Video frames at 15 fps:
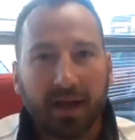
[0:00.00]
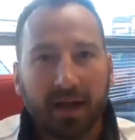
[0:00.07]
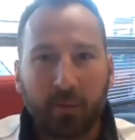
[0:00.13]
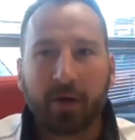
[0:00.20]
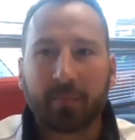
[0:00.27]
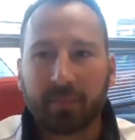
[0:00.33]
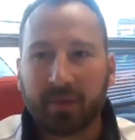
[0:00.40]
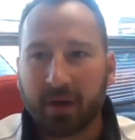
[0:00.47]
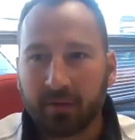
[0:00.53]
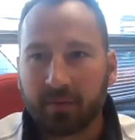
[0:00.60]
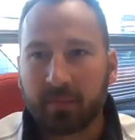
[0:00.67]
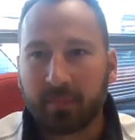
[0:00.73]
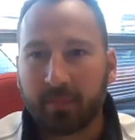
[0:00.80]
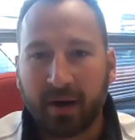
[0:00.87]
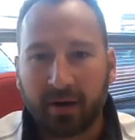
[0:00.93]
they want
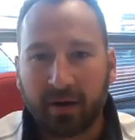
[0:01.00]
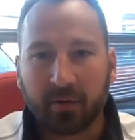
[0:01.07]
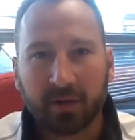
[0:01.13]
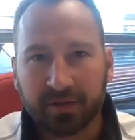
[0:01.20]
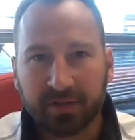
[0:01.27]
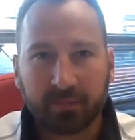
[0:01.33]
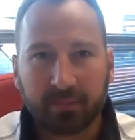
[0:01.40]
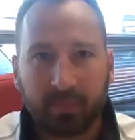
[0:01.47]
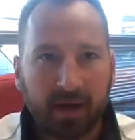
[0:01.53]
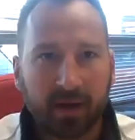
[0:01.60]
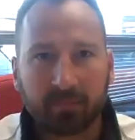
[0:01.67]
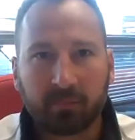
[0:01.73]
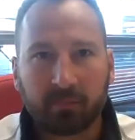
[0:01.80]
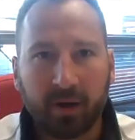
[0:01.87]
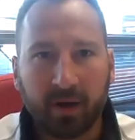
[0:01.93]
to, the parent wants to
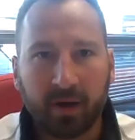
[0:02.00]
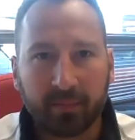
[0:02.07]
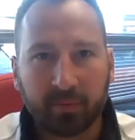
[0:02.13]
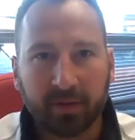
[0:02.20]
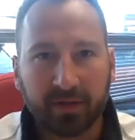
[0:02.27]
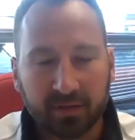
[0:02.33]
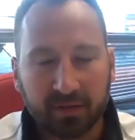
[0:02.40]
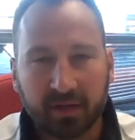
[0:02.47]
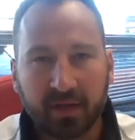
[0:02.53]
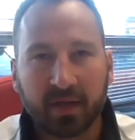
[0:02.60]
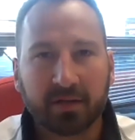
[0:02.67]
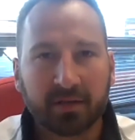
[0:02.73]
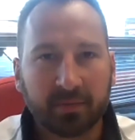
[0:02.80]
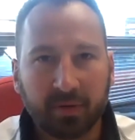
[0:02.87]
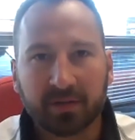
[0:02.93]
buy a place so
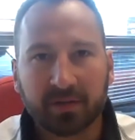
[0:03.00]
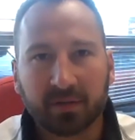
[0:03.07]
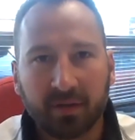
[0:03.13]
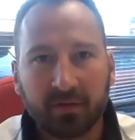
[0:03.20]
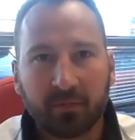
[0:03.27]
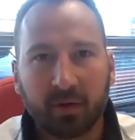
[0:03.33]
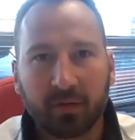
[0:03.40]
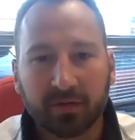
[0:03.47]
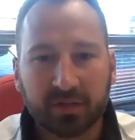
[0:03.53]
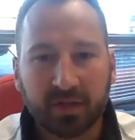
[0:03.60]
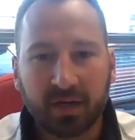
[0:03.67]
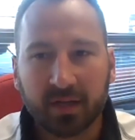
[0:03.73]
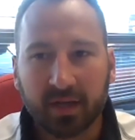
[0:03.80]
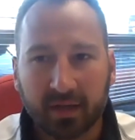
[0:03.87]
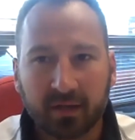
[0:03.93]
the kid has a place to live while
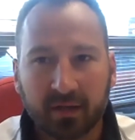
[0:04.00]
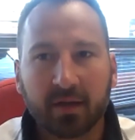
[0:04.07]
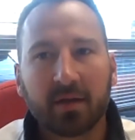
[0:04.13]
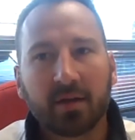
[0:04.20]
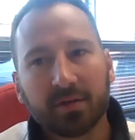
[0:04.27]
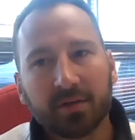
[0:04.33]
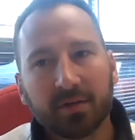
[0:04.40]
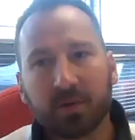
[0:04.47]
they're studying.